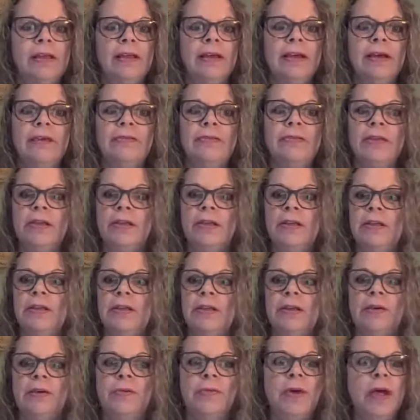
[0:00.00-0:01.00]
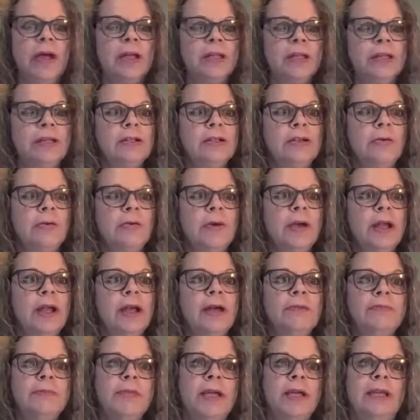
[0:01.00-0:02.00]
if, well, you know what?
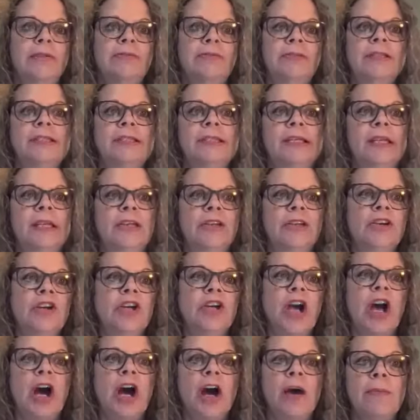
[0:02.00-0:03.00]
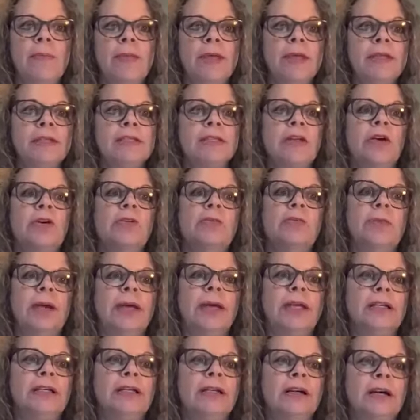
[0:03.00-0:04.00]
I'm not even seeing your comments. Oh
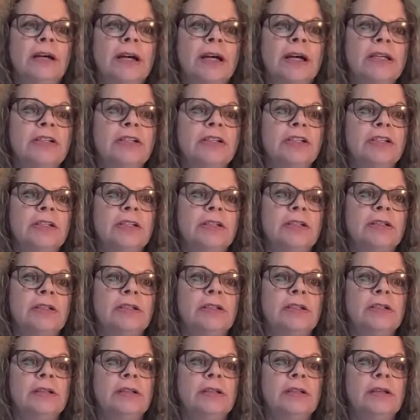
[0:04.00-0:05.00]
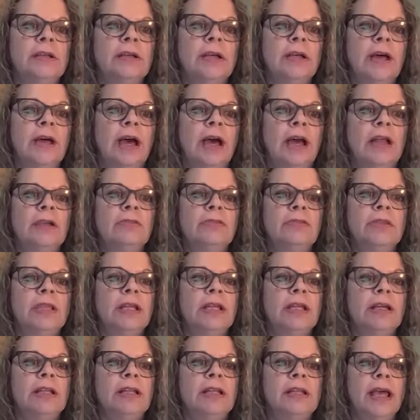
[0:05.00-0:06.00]
my gosh. I don't
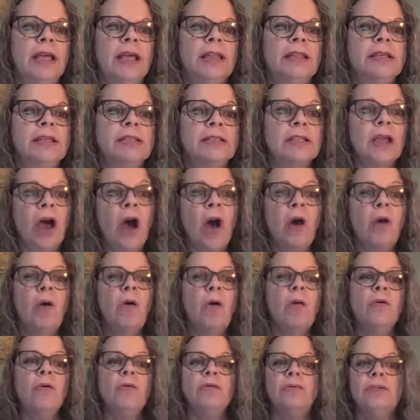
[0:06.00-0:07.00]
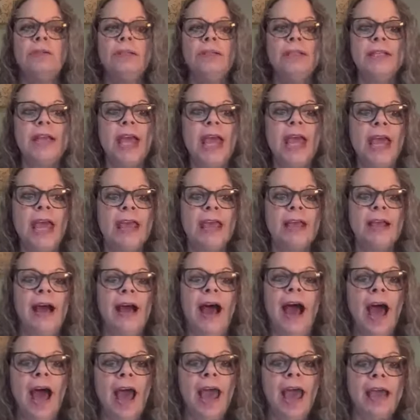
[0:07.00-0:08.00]
think I like this. Oh, day.
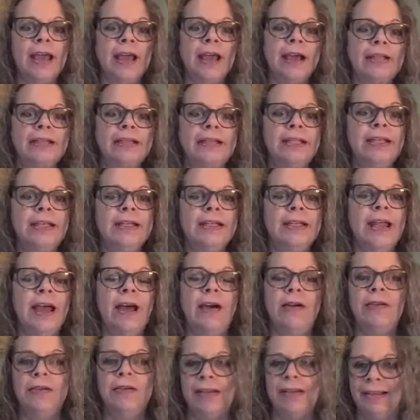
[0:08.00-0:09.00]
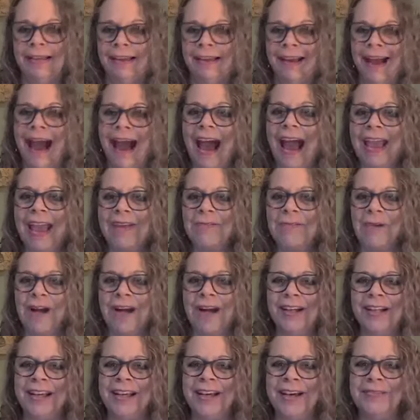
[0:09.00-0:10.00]
Hi. I see it now. Hi.
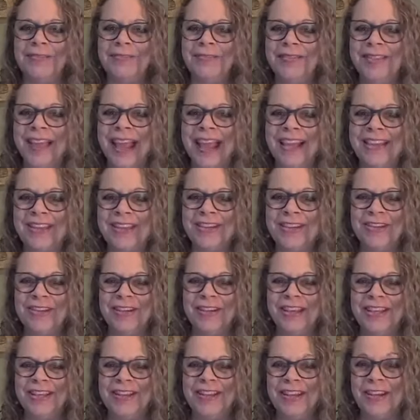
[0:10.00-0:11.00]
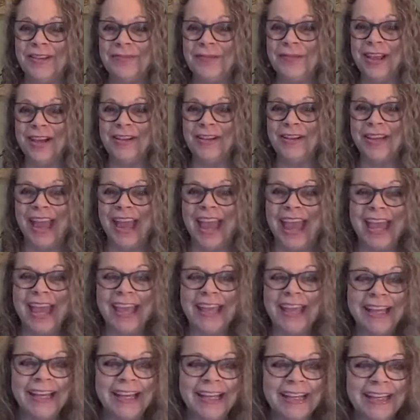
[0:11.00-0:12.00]
Welcome. Thank you. Can you hear me
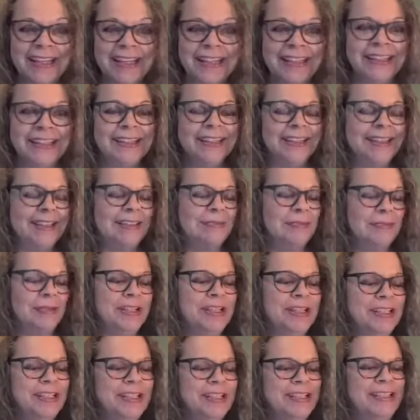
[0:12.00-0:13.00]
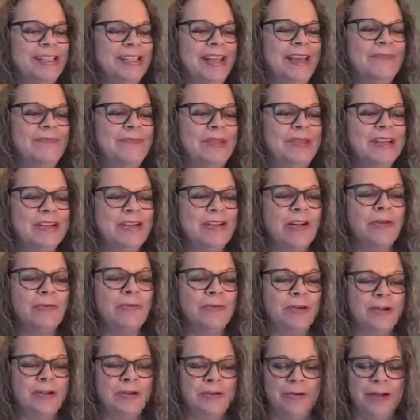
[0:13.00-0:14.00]
okay? Please just let me know
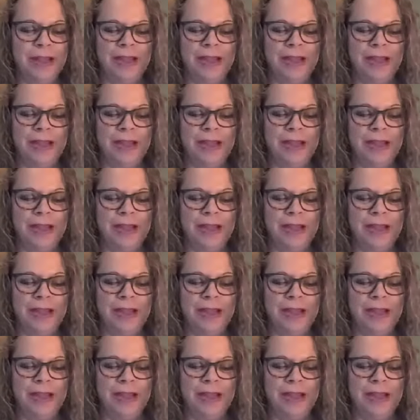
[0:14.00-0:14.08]
real